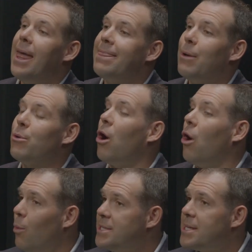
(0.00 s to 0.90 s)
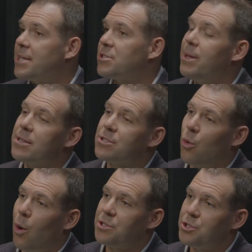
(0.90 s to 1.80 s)
They would always ask me this
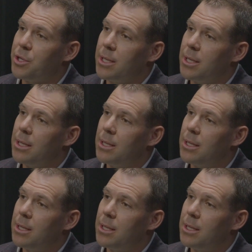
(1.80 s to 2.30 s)
question.